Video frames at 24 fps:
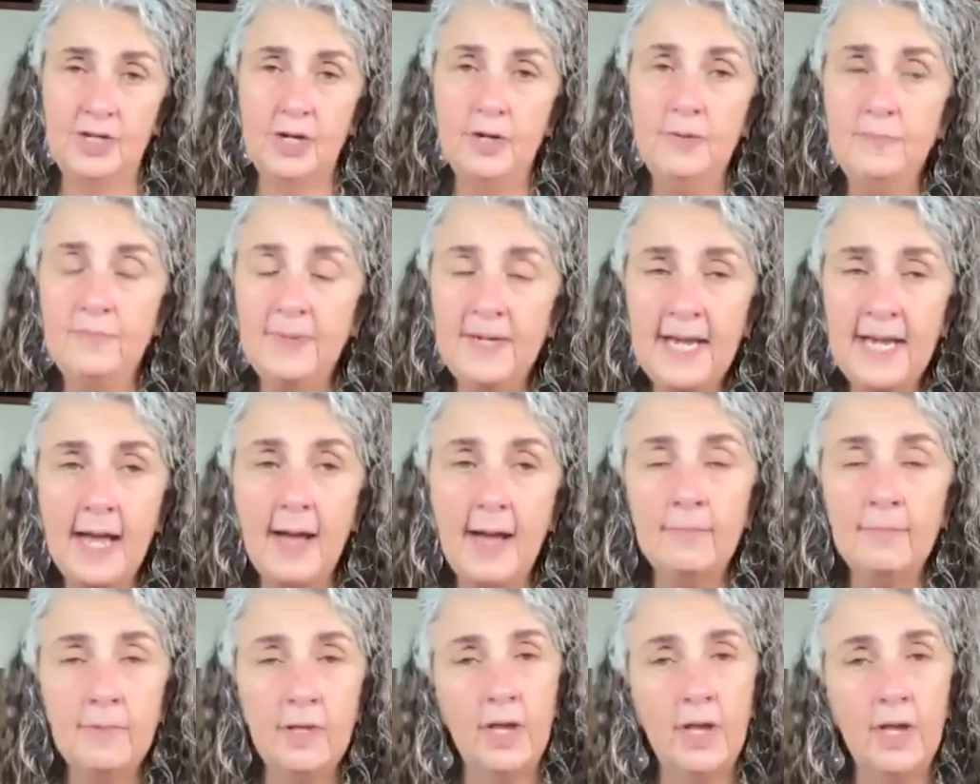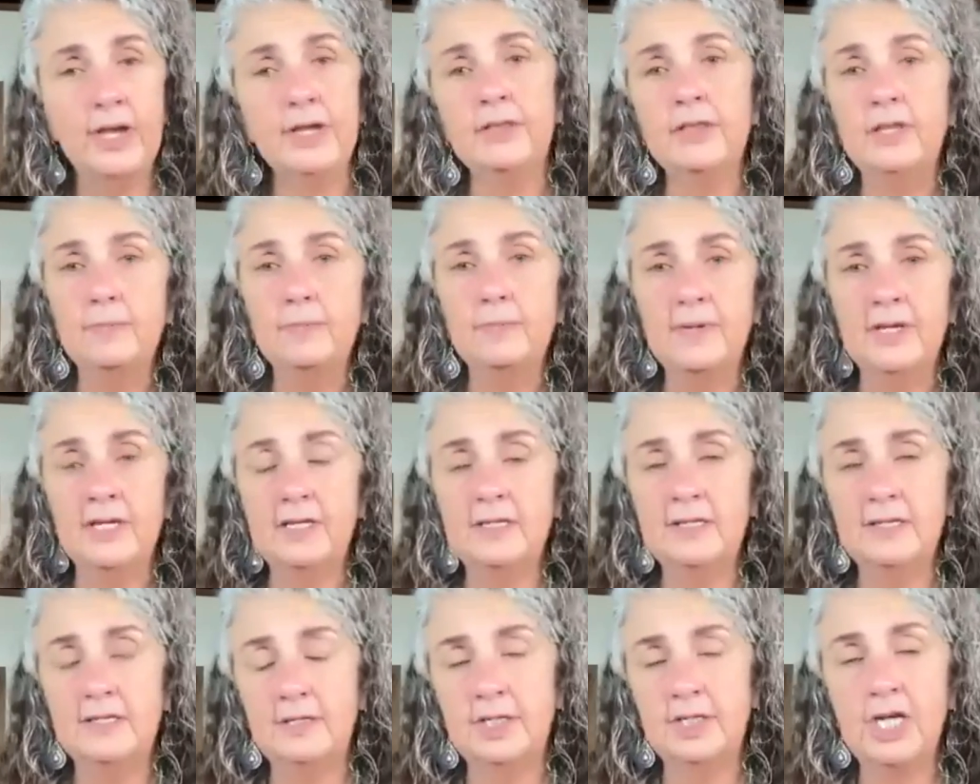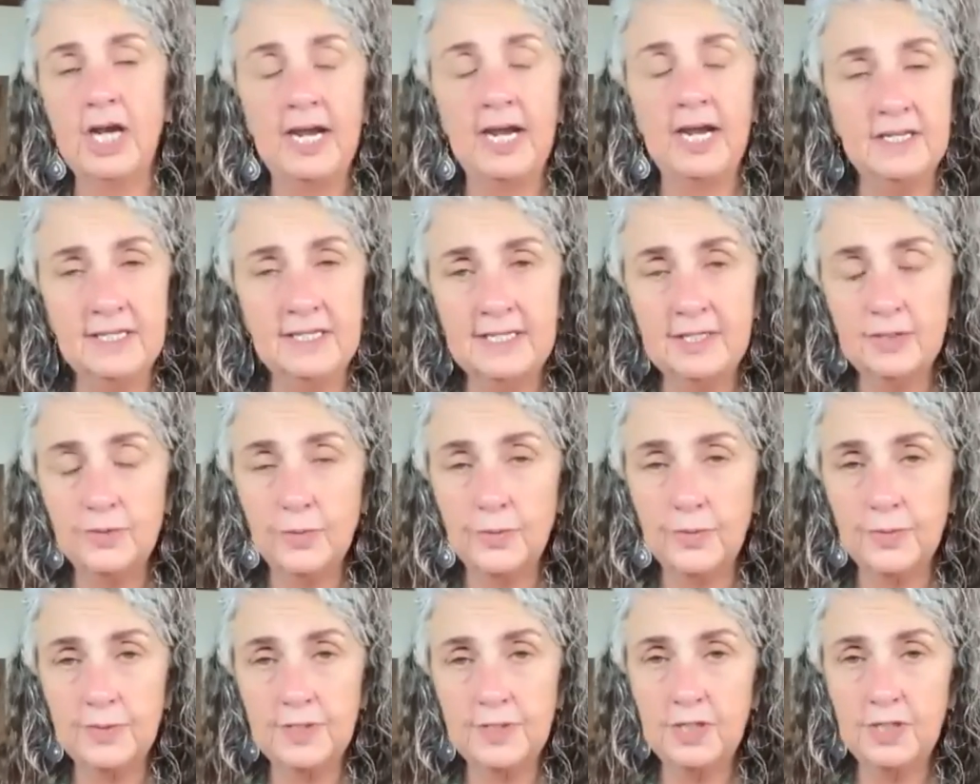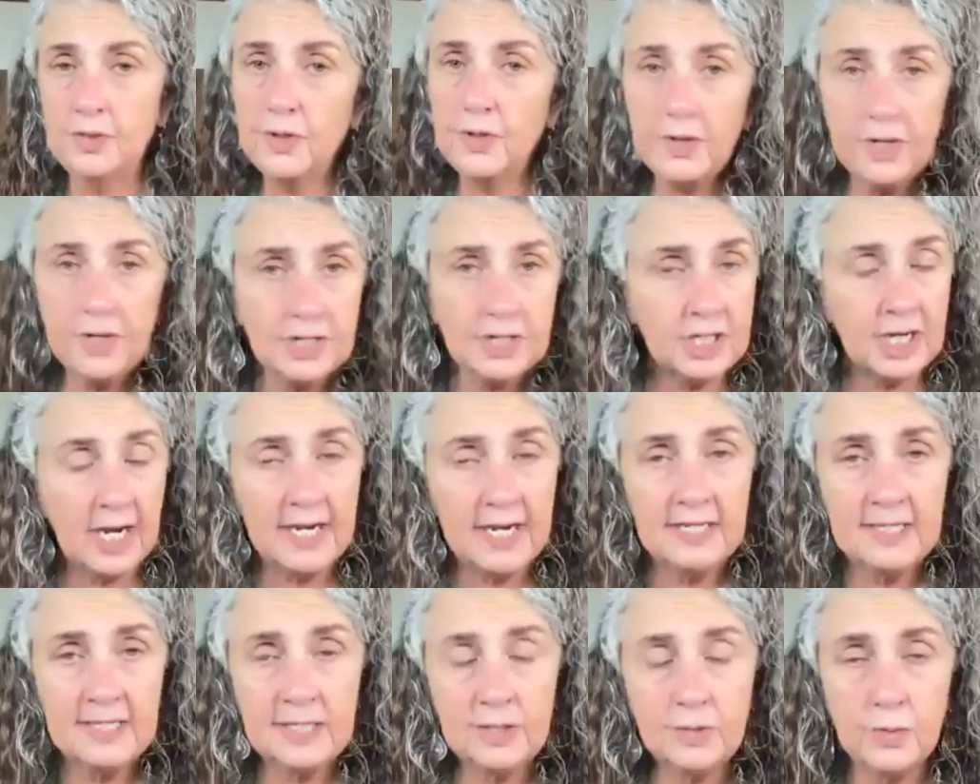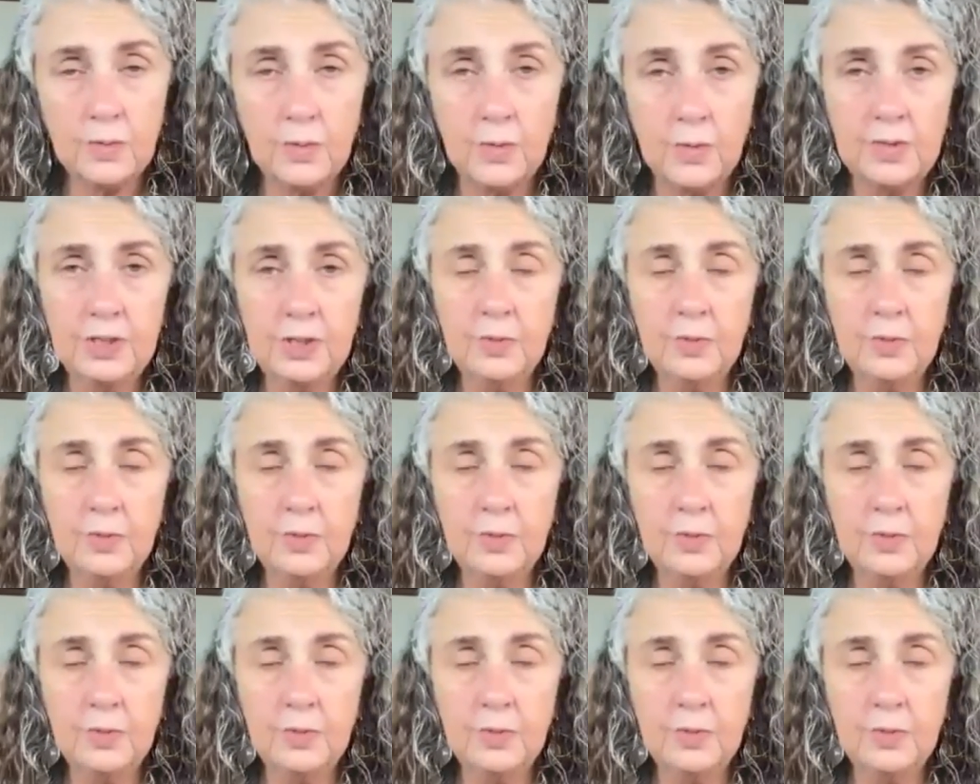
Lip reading: Don't become like the big chain stores. You're not a chain store.